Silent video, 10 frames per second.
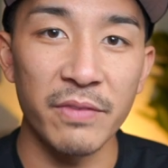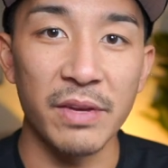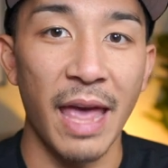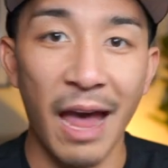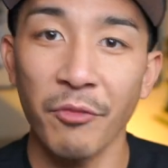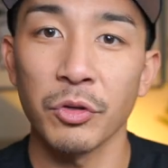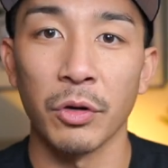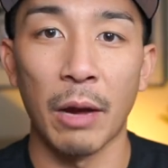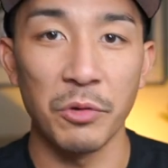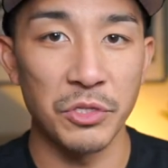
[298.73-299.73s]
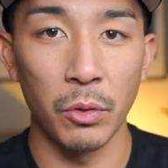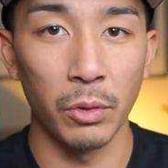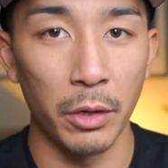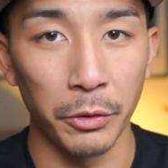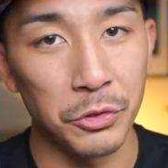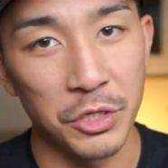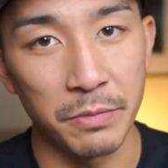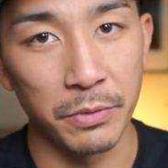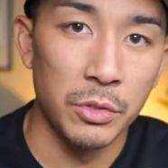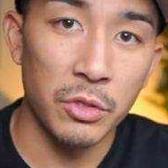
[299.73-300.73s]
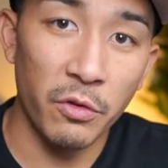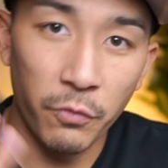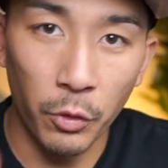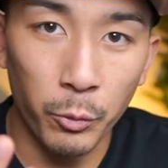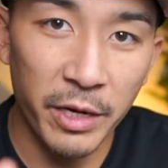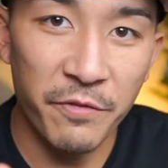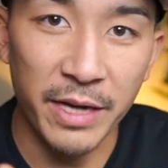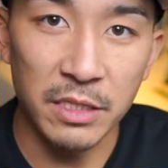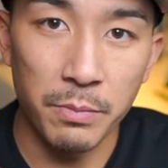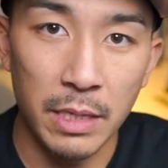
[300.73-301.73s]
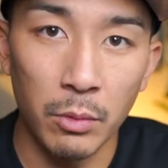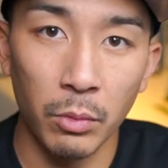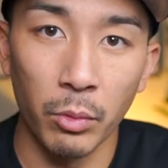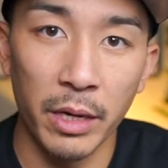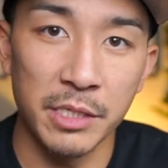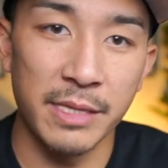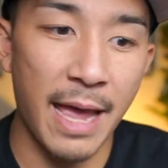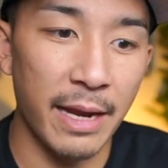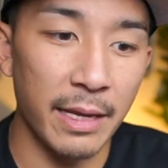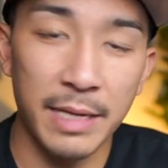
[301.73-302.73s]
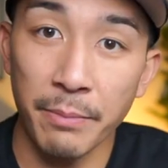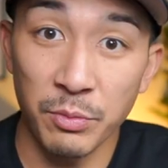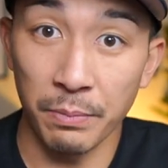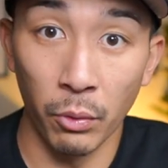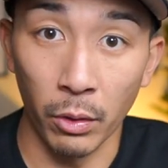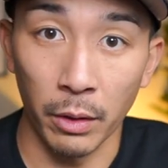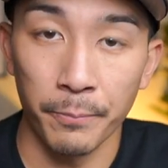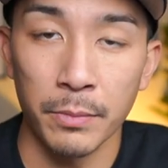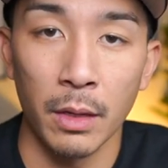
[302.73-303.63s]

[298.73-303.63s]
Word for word: even after I was no longer cheap. So the fourth way it affected me was that it kept me poor.